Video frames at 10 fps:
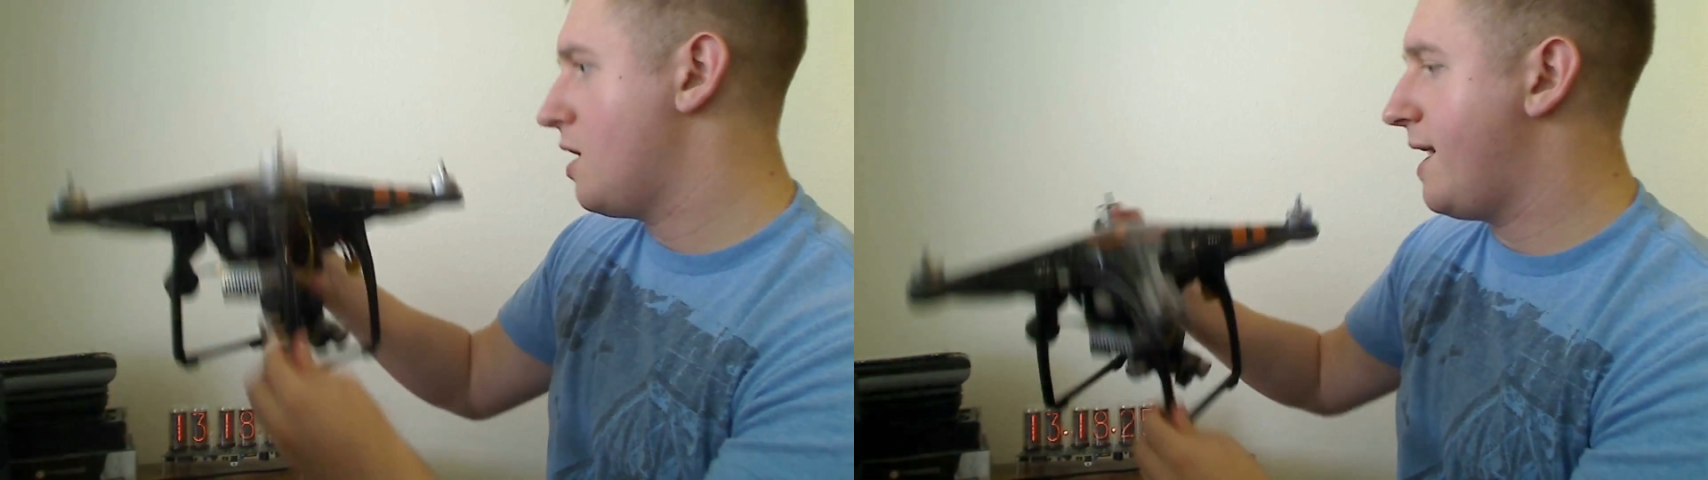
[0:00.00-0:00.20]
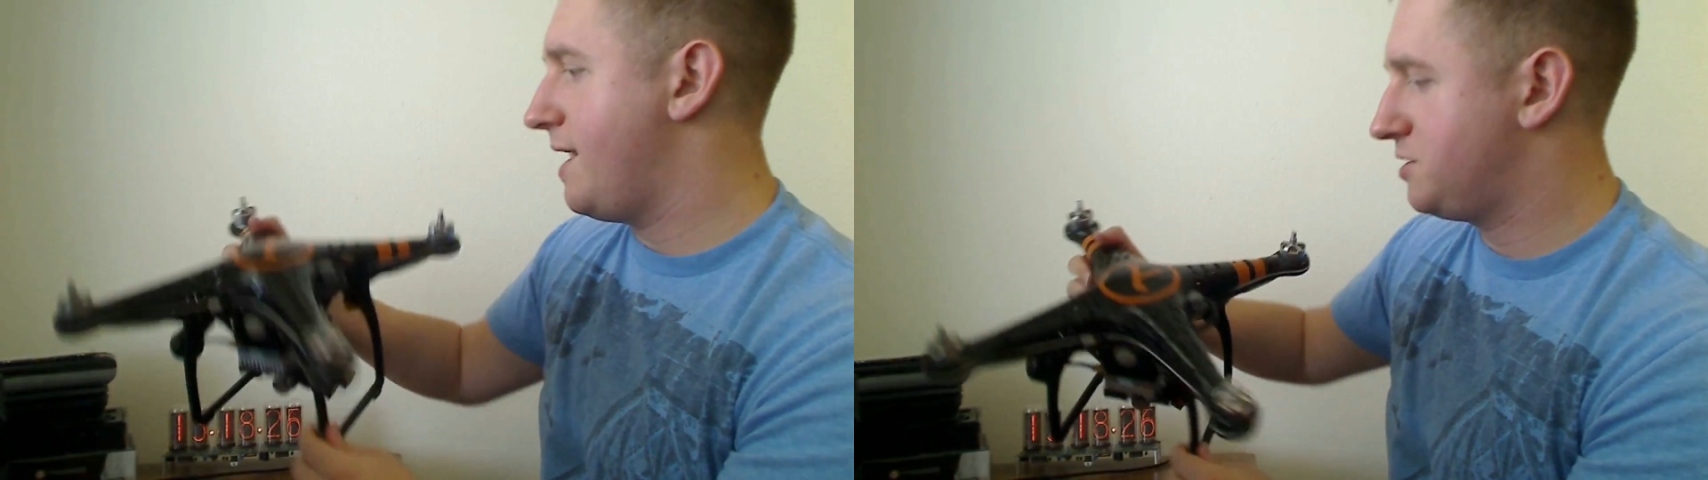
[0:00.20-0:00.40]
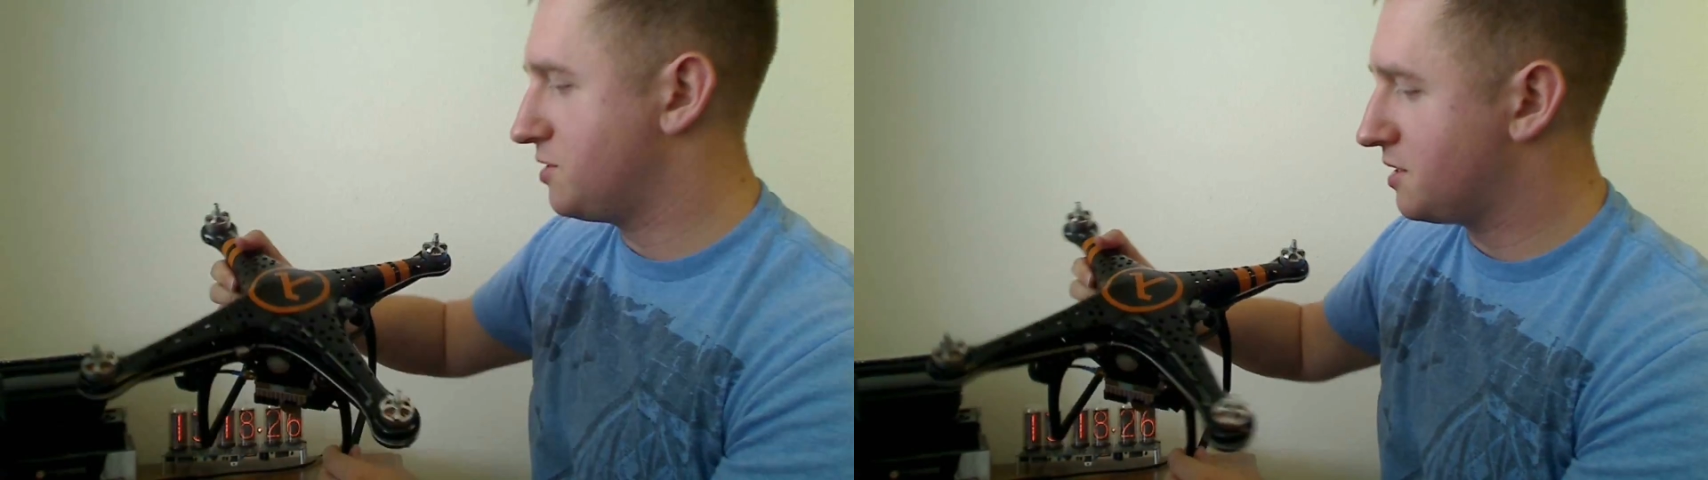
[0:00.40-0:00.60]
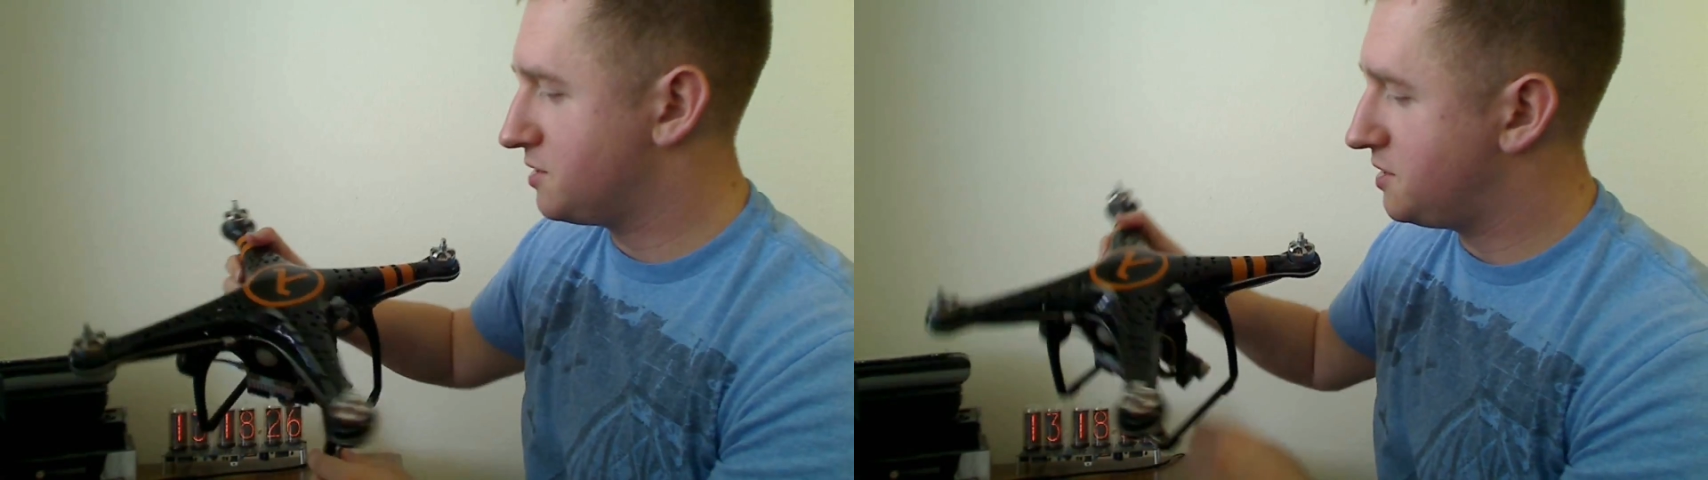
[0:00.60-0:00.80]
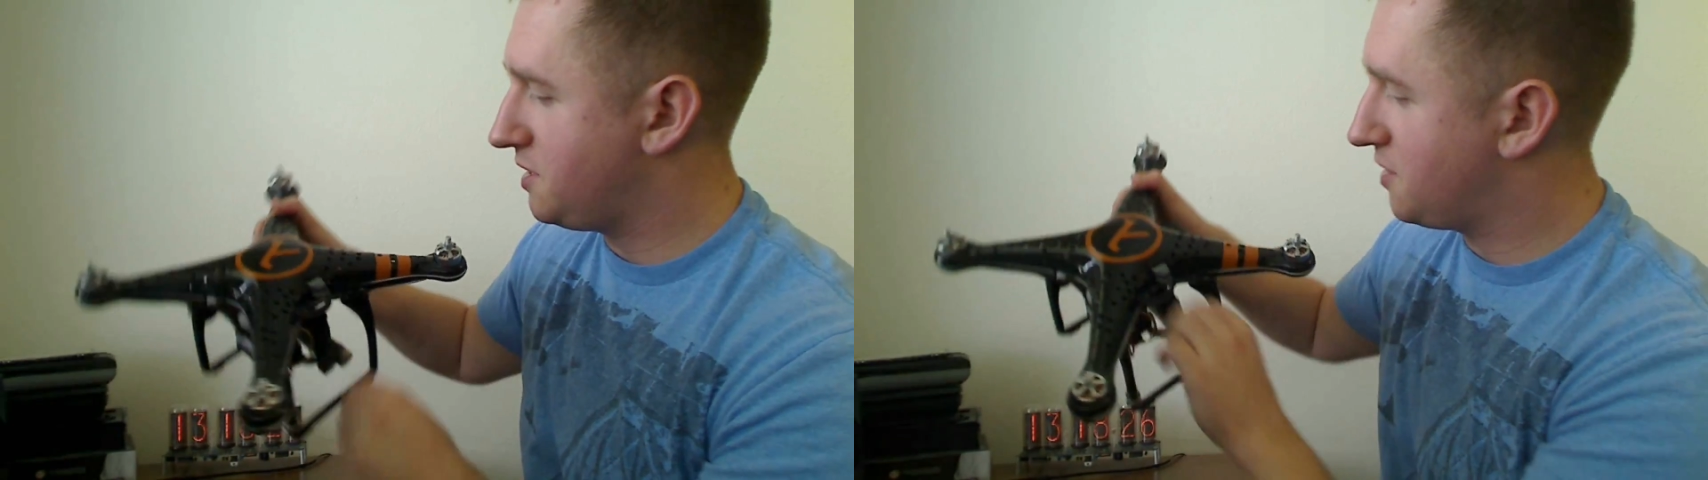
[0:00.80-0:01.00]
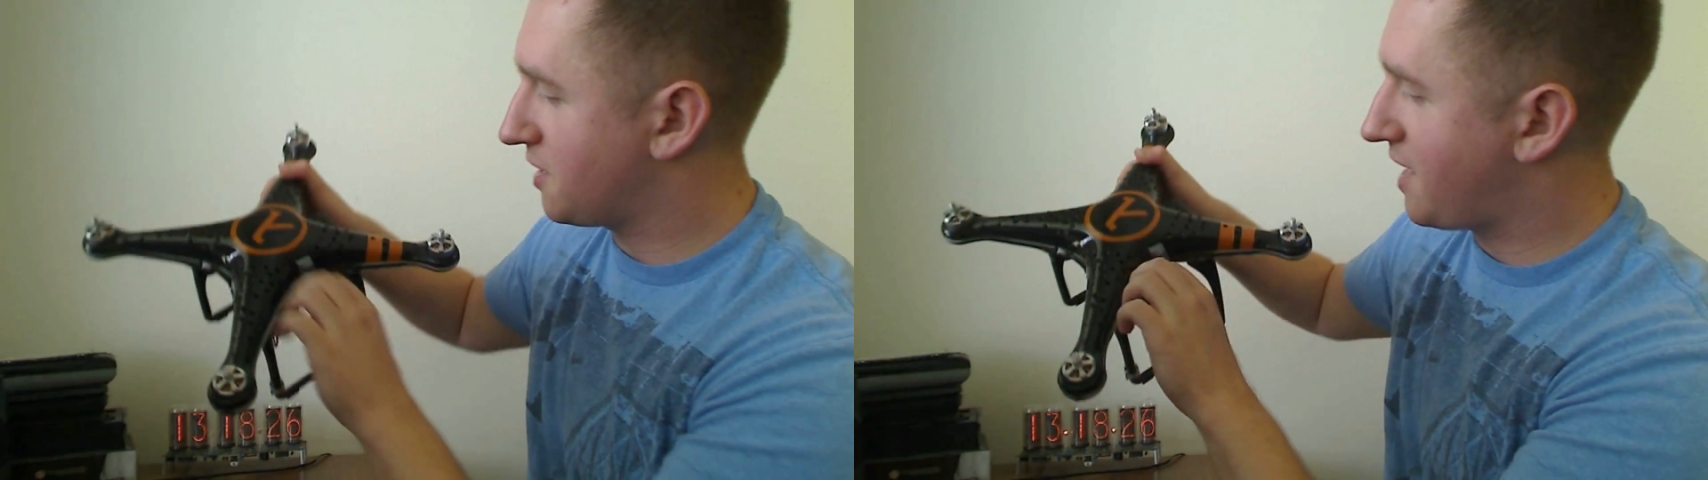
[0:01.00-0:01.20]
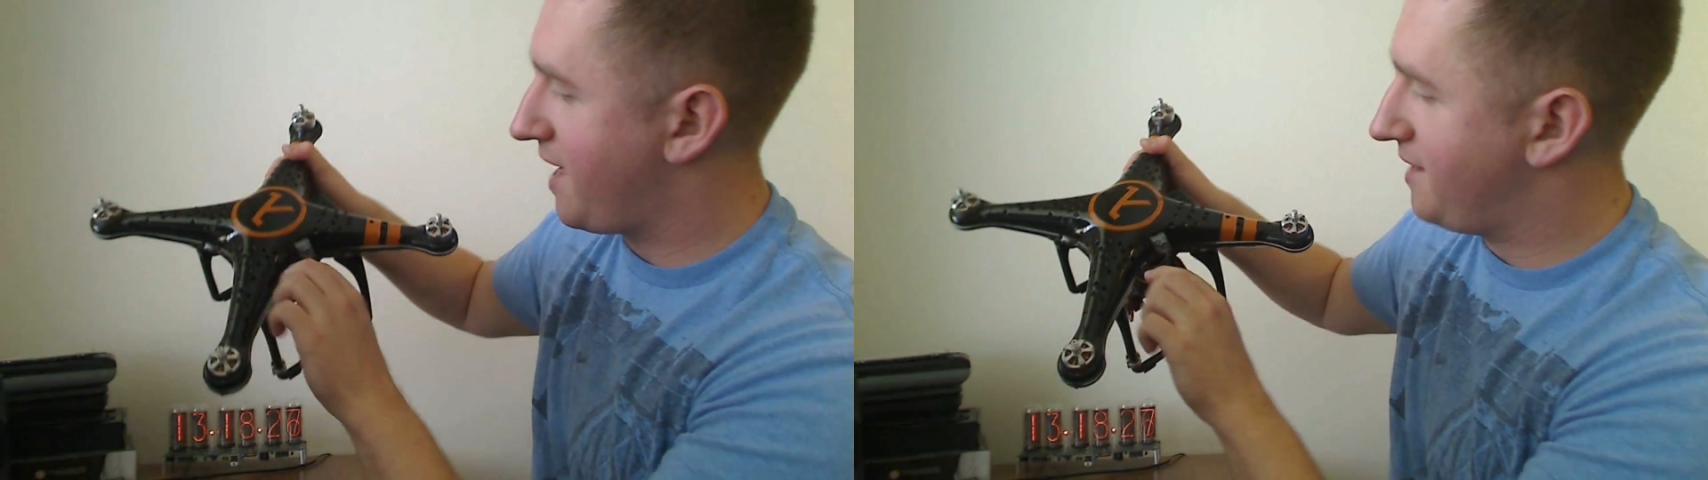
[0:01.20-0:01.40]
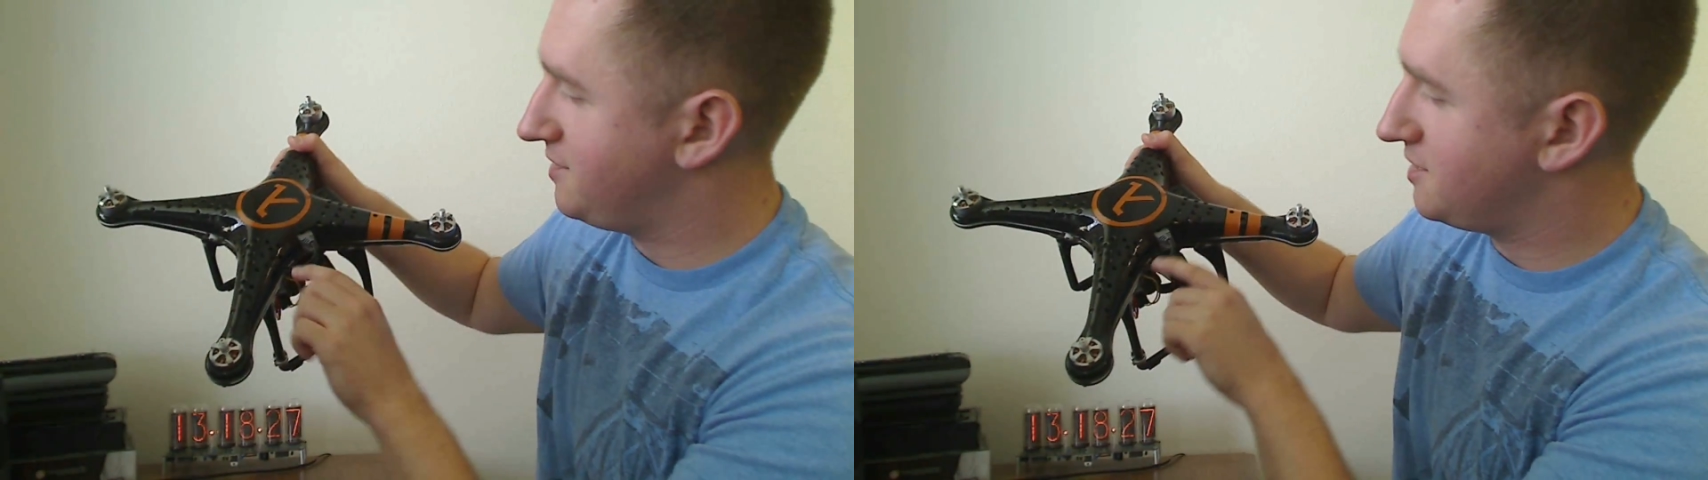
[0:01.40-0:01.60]
As you can see, the
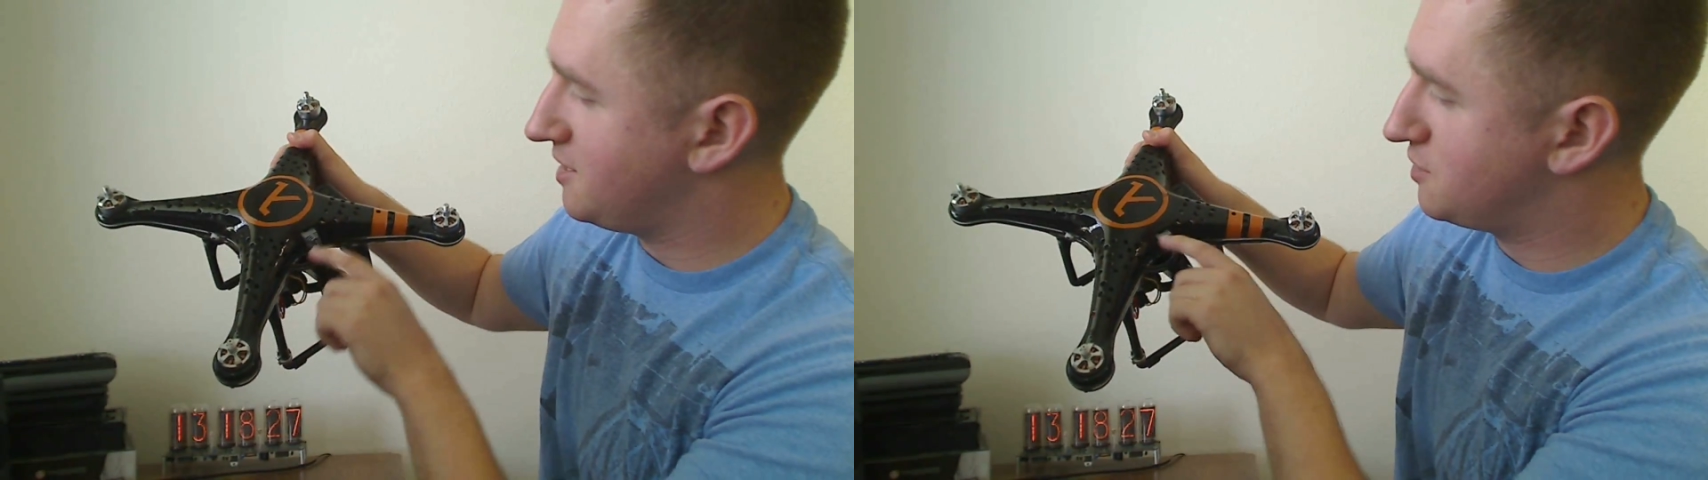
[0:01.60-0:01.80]
case is